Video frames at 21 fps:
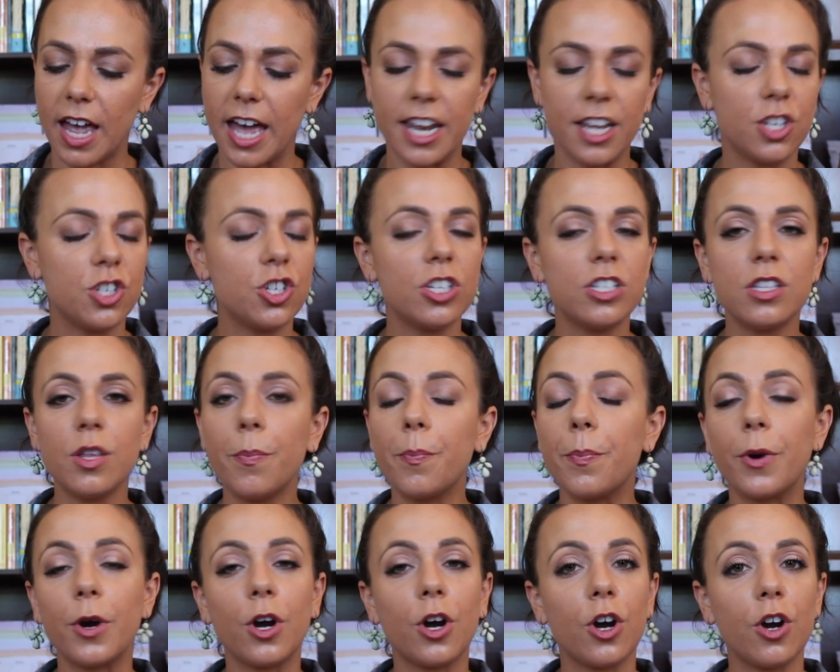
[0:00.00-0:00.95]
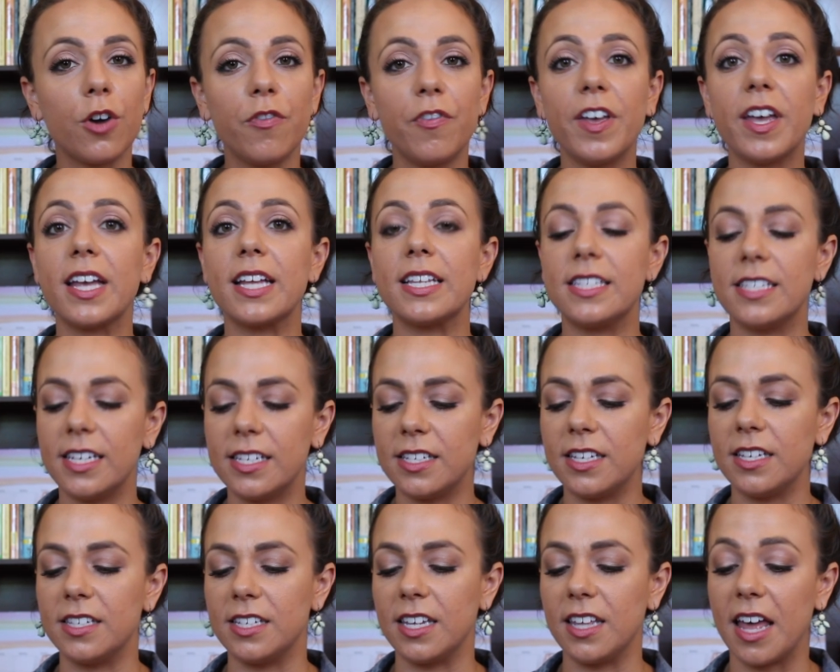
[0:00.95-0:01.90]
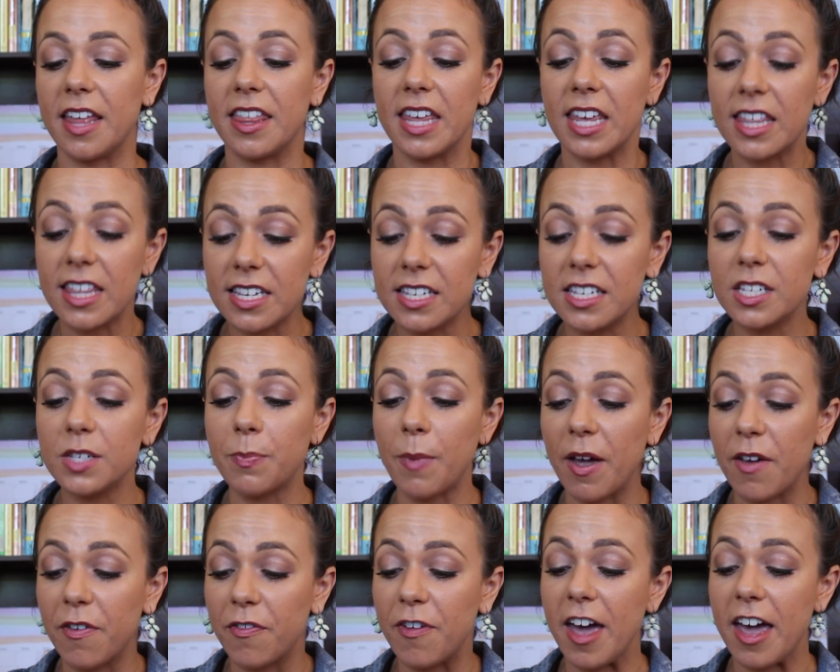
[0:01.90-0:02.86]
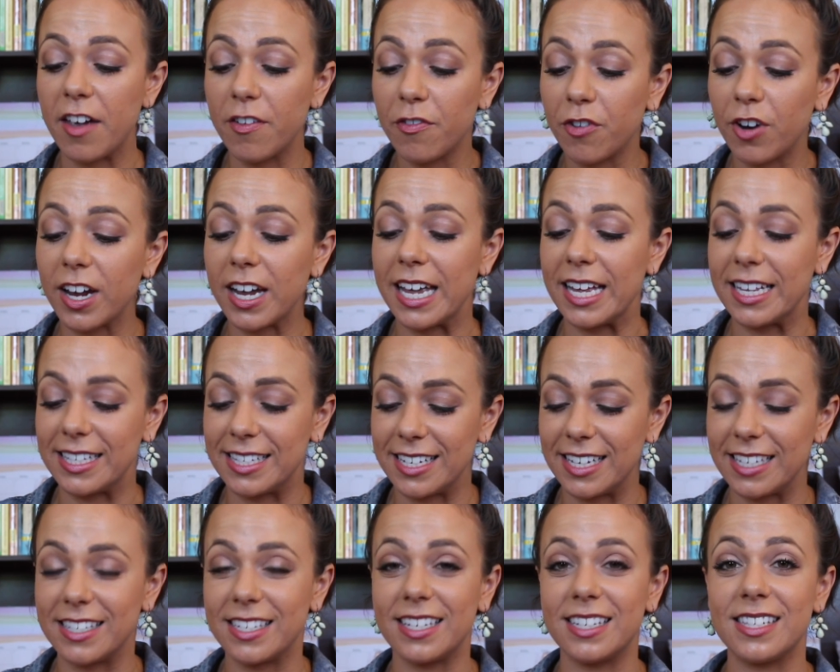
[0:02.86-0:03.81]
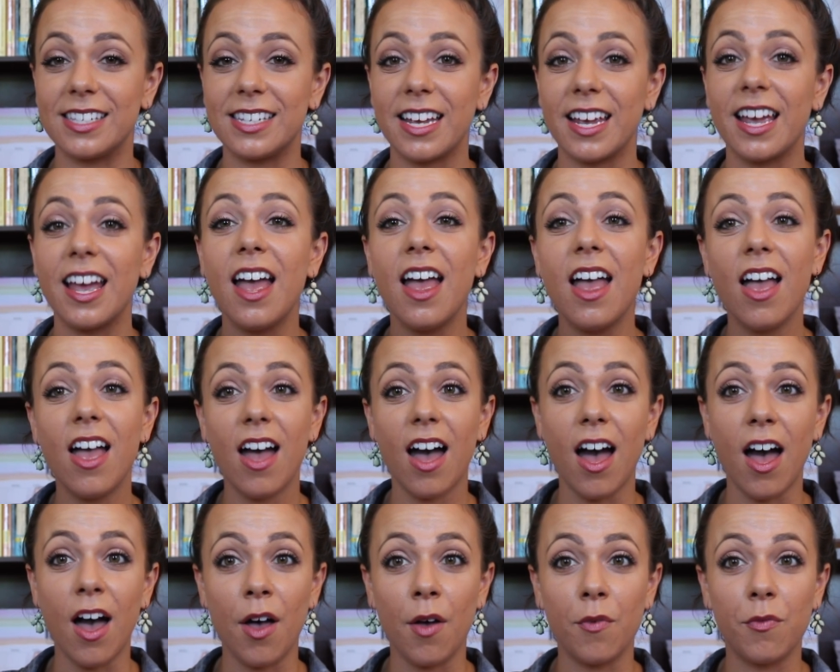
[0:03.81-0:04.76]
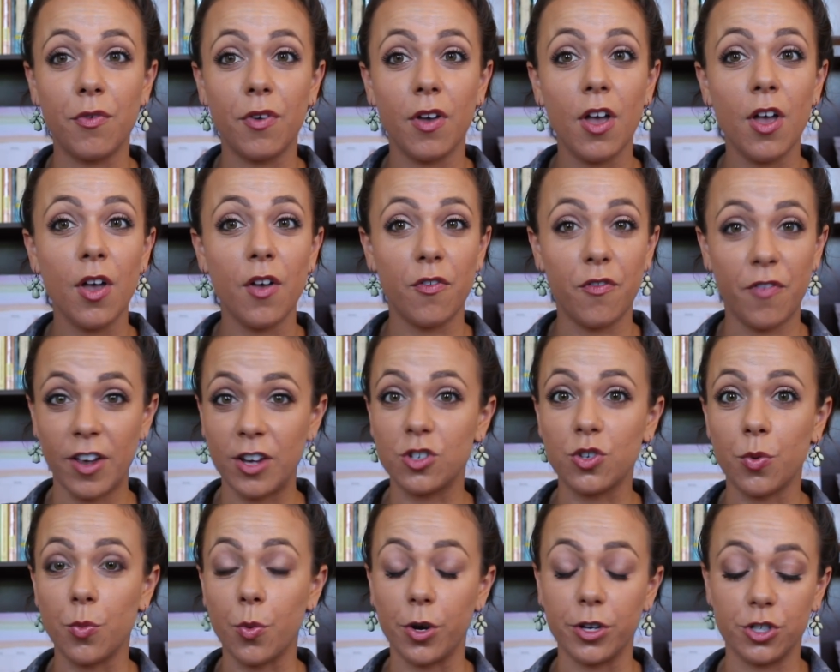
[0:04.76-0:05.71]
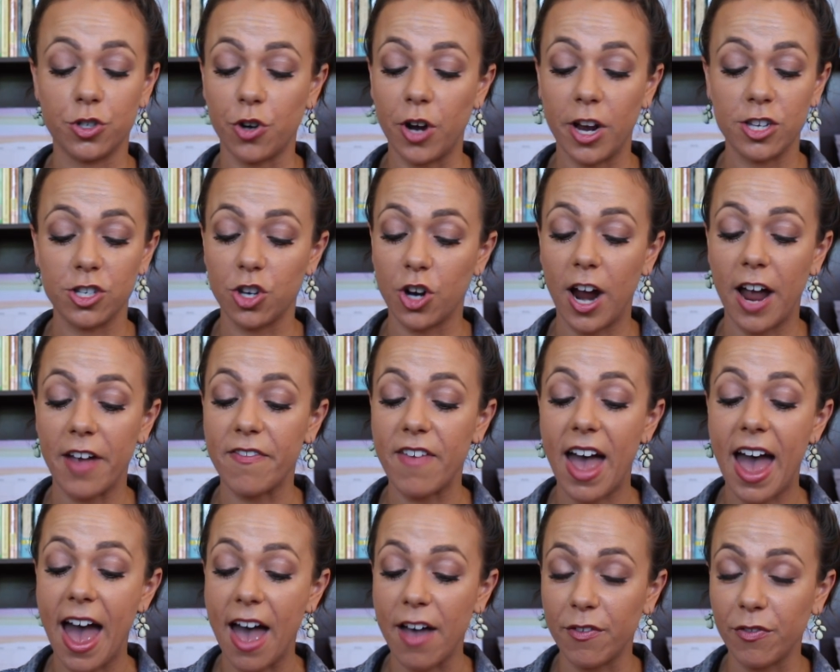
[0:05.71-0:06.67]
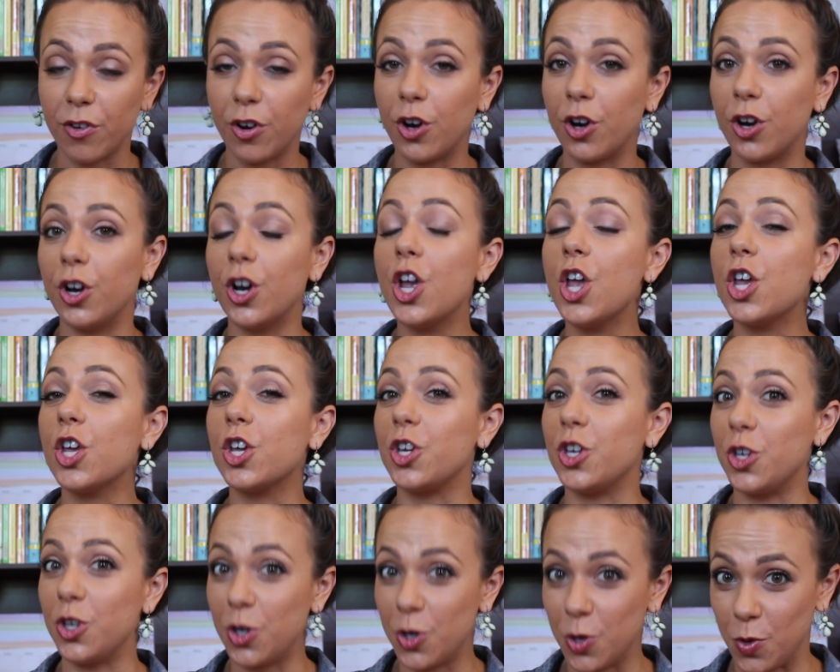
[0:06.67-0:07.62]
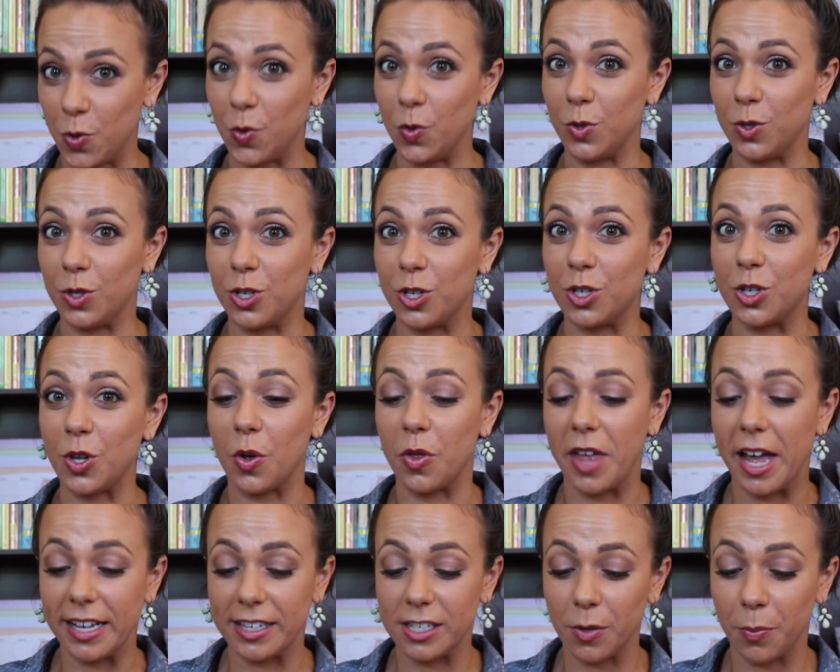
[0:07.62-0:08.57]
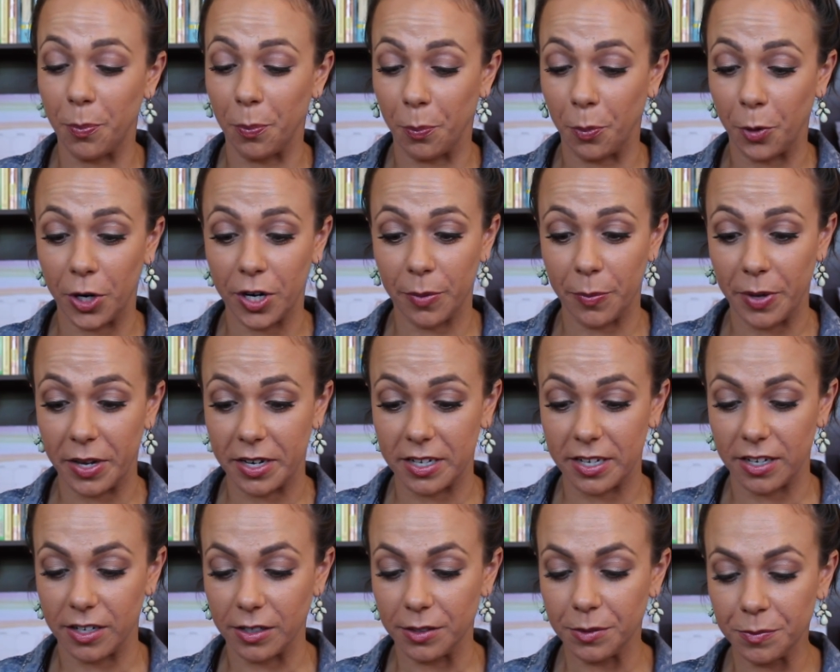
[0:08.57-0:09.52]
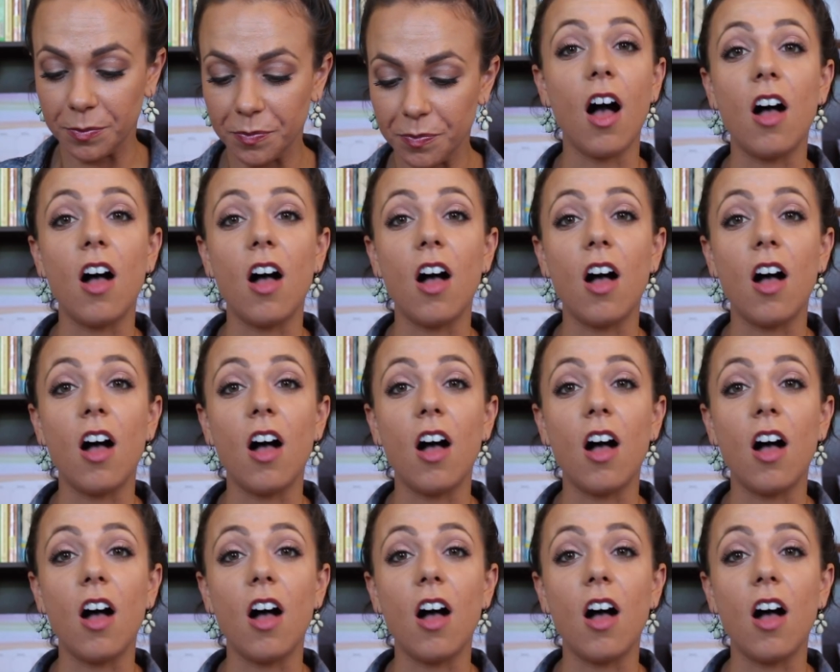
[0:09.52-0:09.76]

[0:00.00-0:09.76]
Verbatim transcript: and it's just the perfect consistency. I think this is my favorite consistency of facial moisturizer I've ever used, so that's a pretty big deal.